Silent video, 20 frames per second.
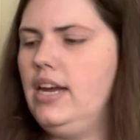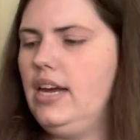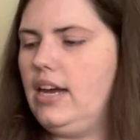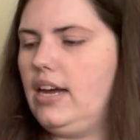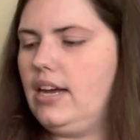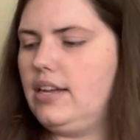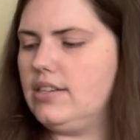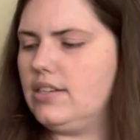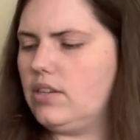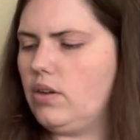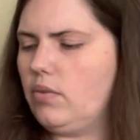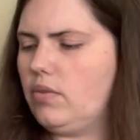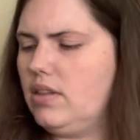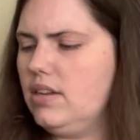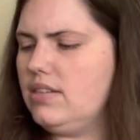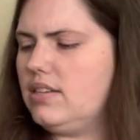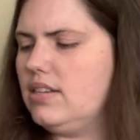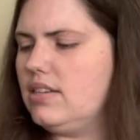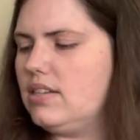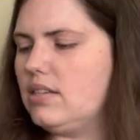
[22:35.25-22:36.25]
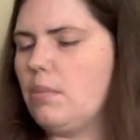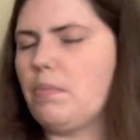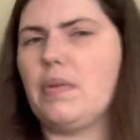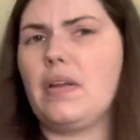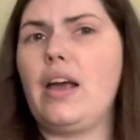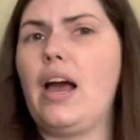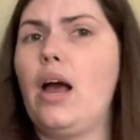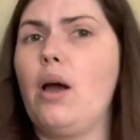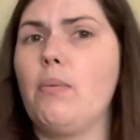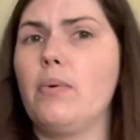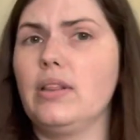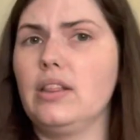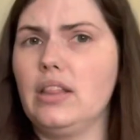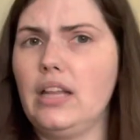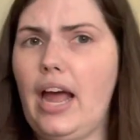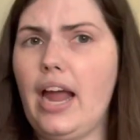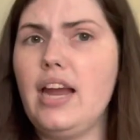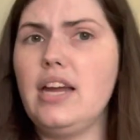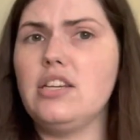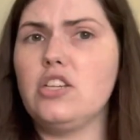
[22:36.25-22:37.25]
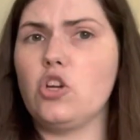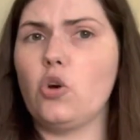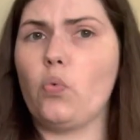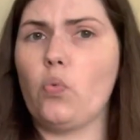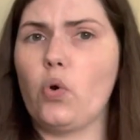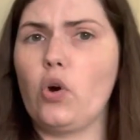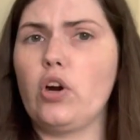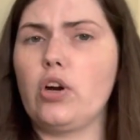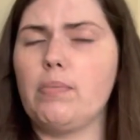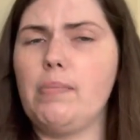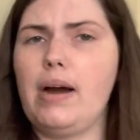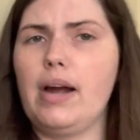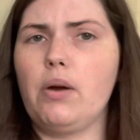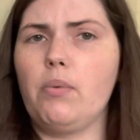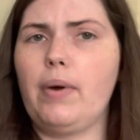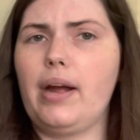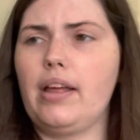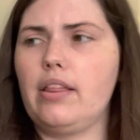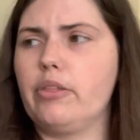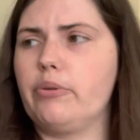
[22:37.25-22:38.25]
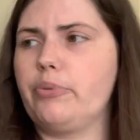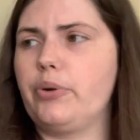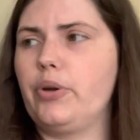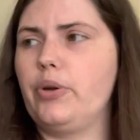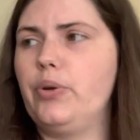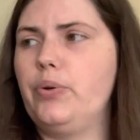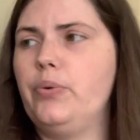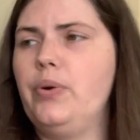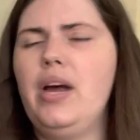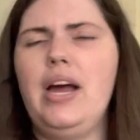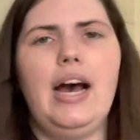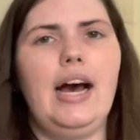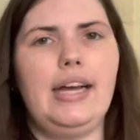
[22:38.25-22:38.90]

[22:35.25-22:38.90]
And so this is something I would like to work my way through.